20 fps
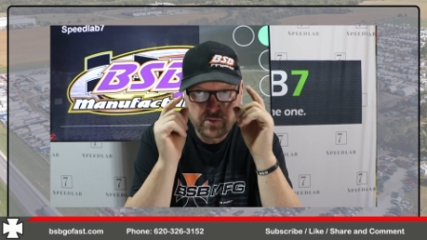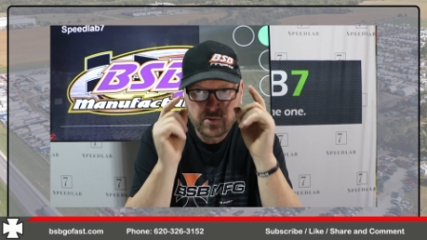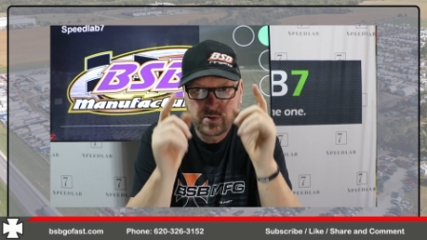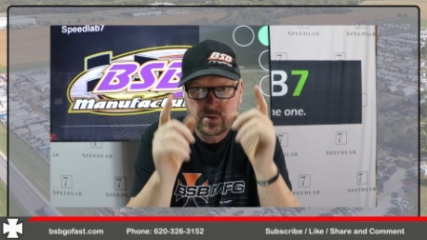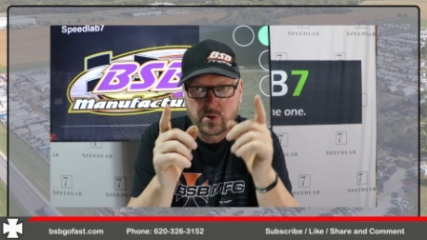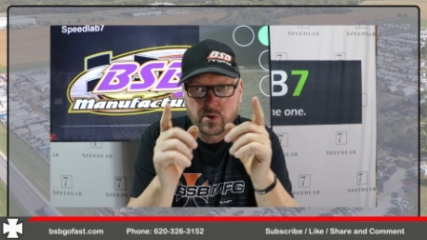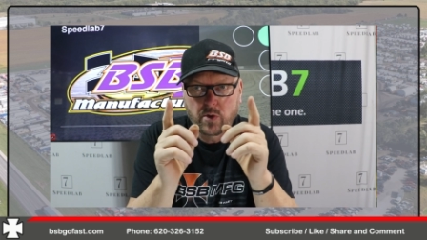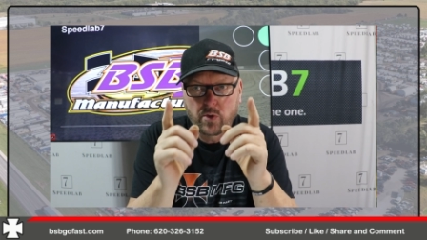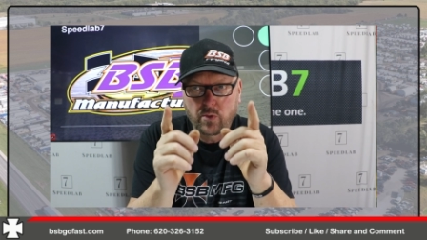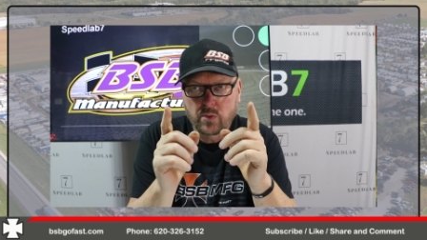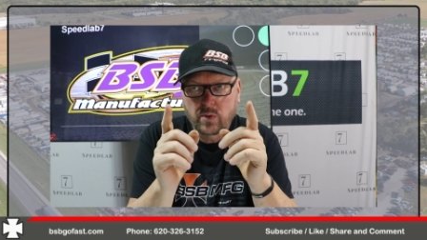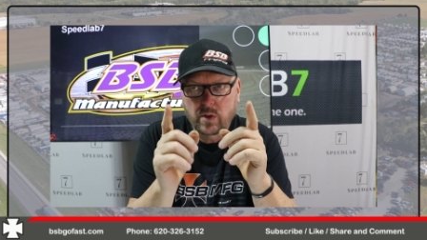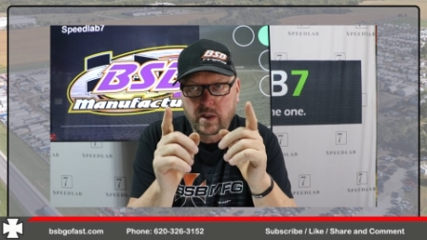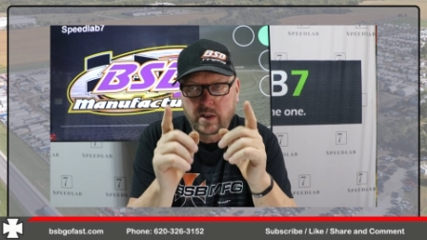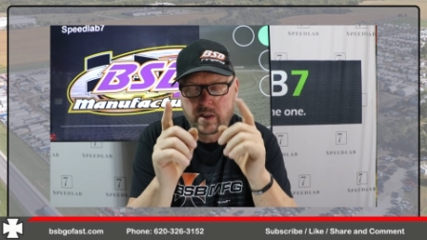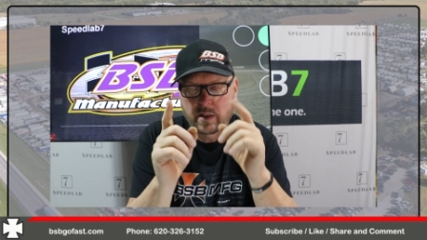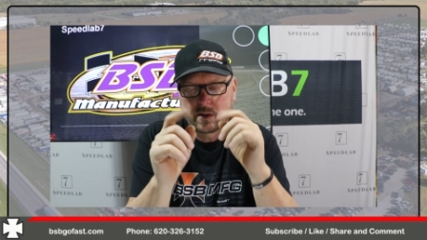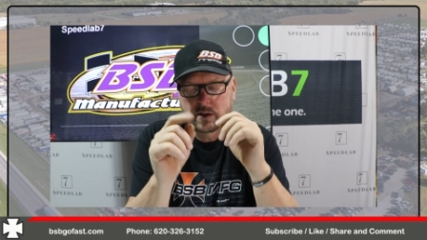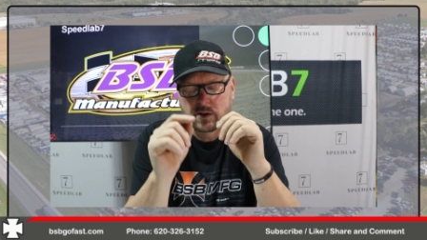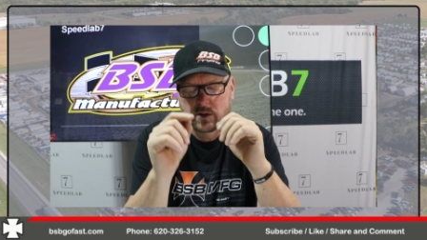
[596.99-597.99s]
So don't
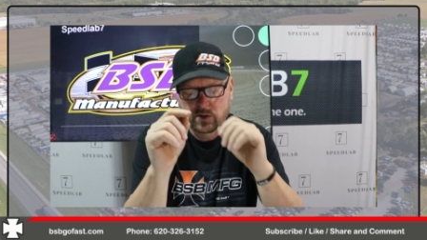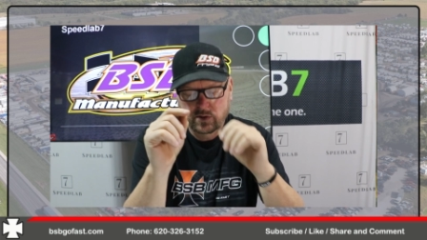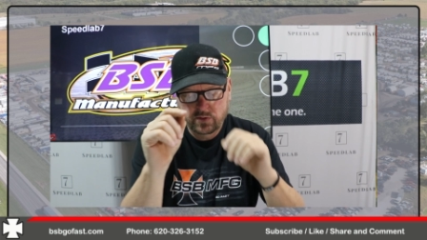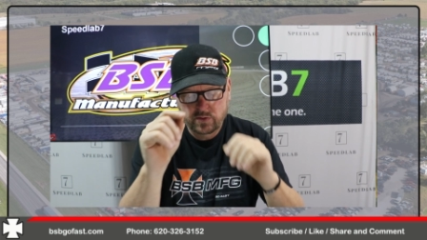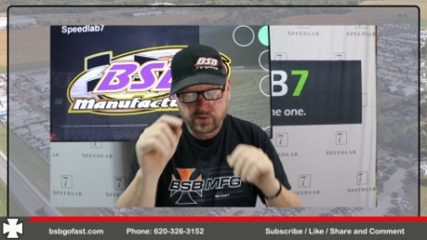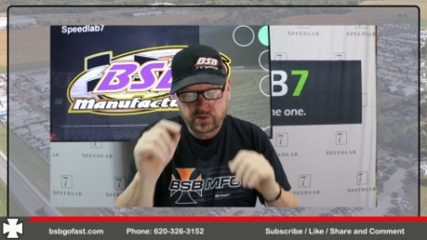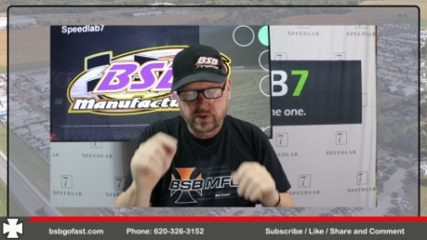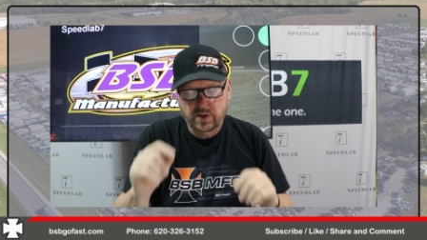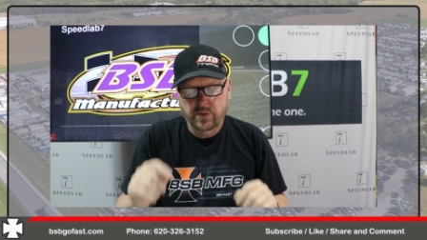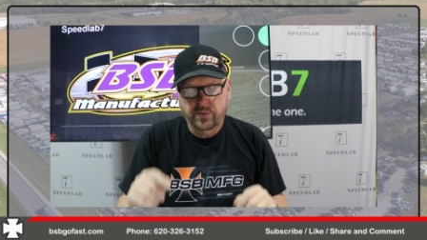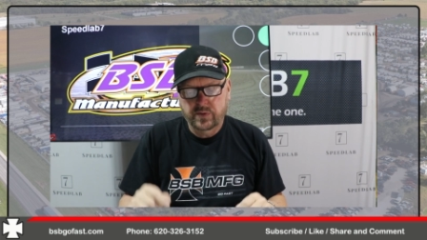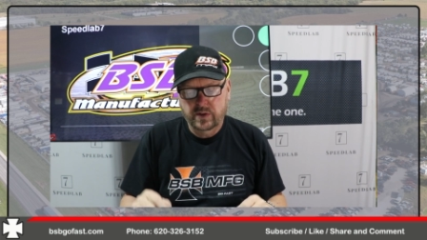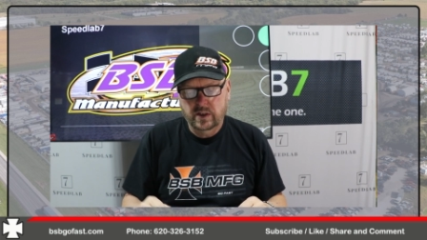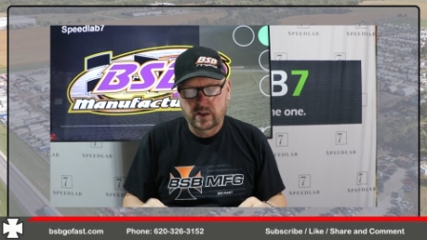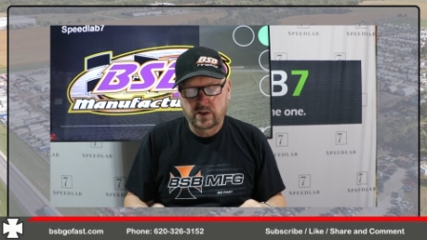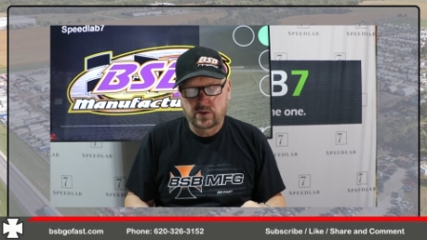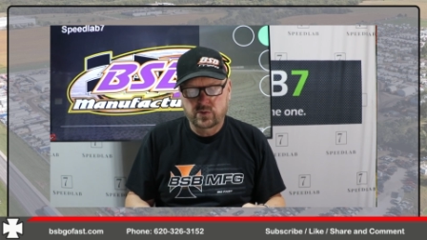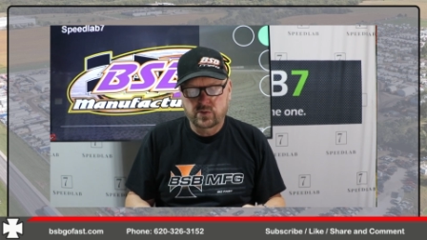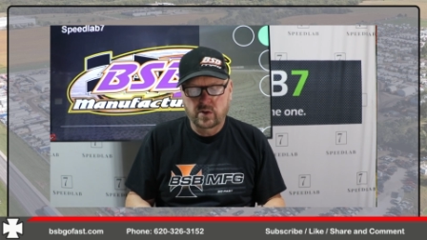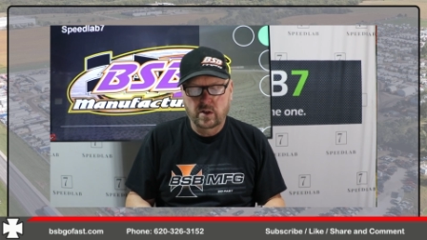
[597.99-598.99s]
let yourself
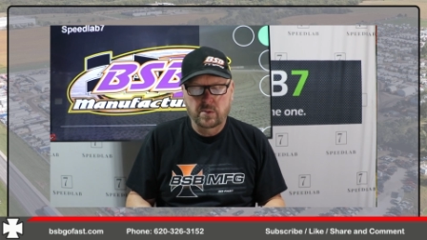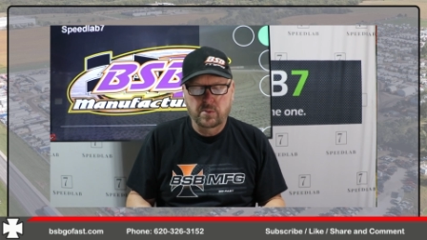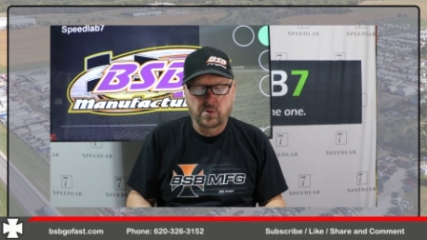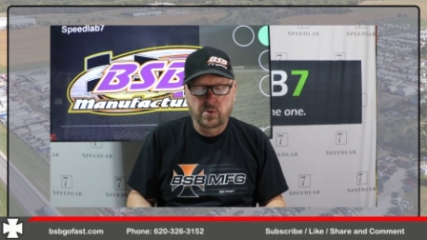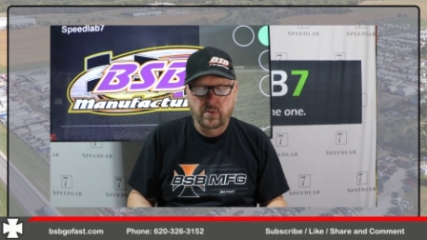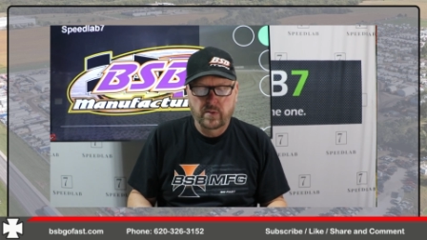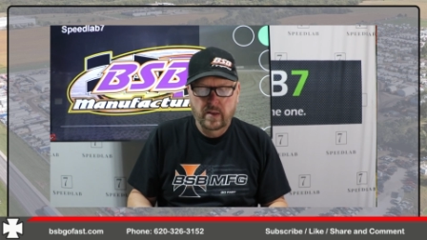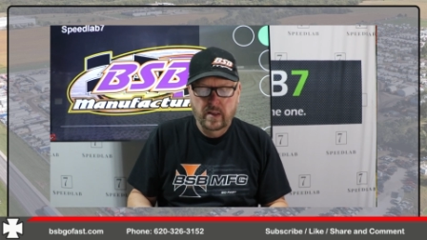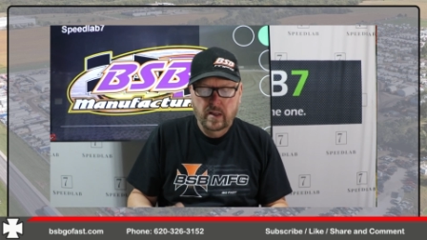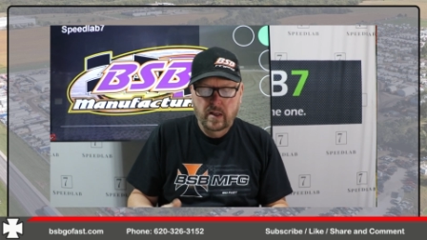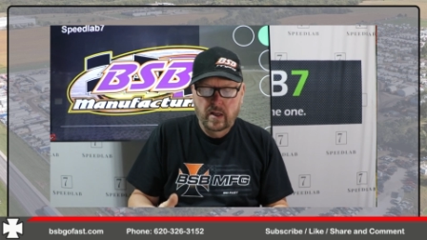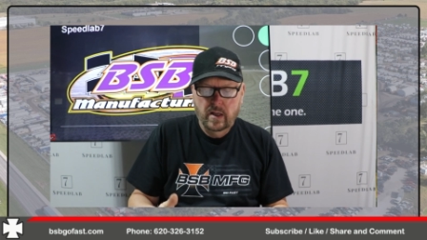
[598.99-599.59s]
get in trouble.